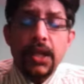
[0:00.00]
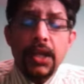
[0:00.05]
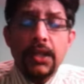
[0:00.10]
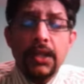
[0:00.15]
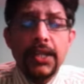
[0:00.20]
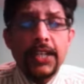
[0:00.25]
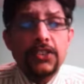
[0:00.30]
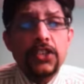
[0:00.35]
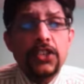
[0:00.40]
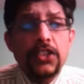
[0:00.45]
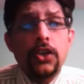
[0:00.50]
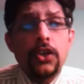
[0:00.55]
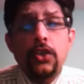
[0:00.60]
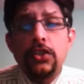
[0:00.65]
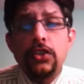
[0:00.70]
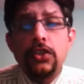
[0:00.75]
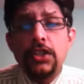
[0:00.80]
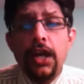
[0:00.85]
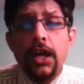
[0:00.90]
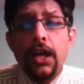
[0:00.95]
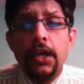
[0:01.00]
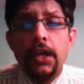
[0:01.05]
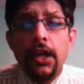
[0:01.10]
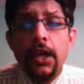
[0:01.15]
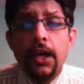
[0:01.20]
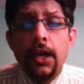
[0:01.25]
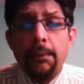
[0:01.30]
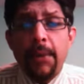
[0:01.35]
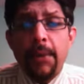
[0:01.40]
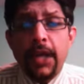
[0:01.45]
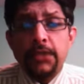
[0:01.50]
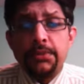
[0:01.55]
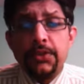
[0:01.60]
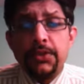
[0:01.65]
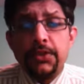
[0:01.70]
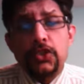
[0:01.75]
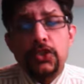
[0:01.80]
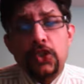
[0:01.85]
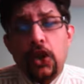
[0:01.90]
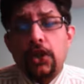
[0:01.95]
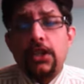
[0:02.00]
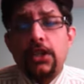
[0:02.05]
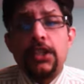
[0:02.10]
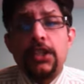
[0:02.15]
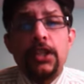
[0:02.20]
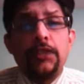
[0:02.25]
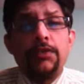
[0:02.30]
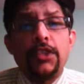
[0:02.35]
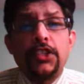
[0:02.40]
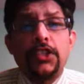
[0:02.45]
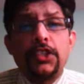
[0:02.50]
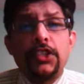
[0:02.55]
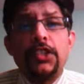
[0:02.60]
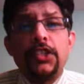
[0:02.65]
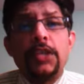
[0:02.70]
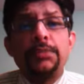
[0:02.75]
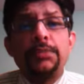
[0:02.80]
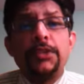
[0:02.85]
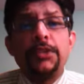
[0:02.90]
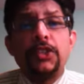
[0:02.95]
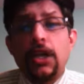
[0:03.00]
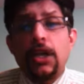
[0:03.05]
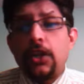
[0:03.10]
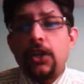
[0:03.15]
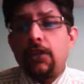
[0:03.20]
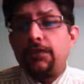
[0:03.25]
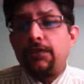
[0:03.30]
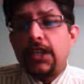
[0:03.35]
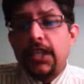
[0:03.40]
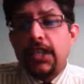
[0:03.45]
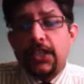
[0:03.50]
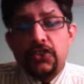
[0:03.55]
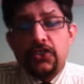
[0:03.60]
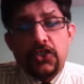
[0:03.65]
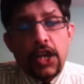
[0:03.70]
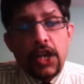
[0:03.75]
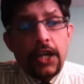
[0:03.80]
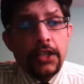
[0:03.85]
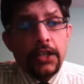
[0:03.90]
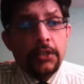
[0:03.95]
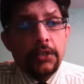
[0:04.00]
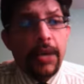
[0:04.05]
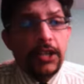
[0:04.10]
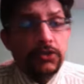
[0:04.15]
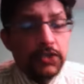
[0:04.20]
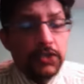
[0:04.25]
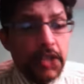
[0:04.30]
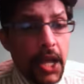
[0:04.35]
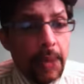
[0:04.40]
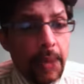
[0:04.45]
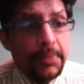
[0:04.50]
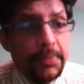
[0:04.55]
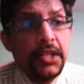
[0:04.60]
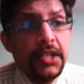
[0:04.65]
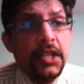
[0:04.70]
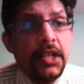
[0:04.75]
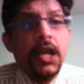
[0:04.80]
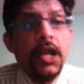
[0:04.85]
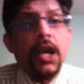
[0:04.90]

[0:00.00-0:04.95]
let's get on to the match between Scotland and West Indies. Let me start off with that exciting match which happened.